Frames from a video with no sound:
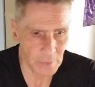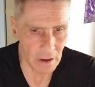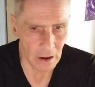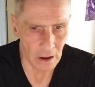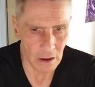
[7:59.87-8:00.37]

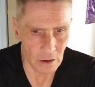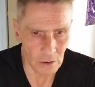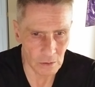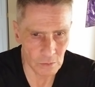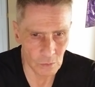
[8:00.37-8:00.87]

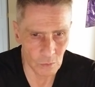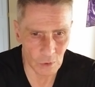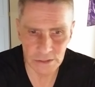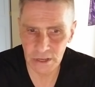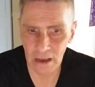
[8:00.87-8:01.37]

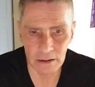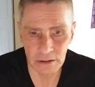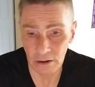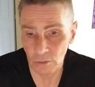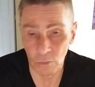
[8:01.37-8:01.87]
One time,
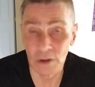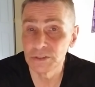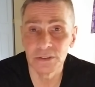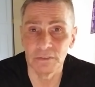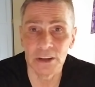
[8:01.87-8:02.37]
you know,
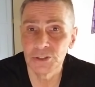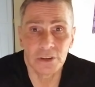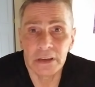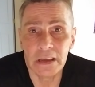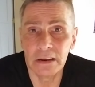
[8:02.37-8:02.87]
once
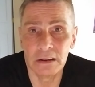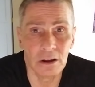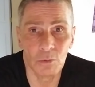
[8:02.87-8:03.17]
eventually he, you know,